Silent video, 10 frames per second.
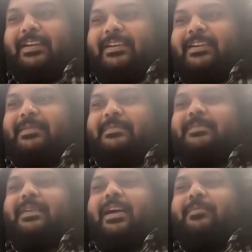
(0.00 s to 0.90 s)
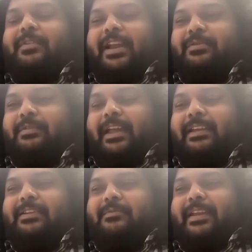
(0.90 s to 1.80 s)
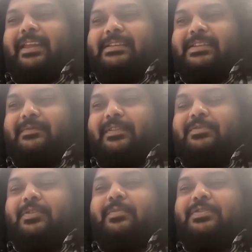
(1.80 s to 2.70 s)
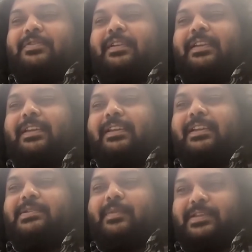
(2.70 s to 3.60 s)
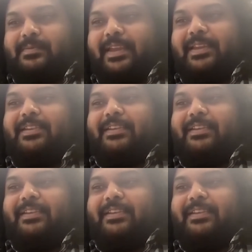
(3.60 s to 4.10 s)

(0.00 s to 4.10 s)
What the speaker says: I would like to thank Vakil Sir for this opportunity. It's a pleasure being here.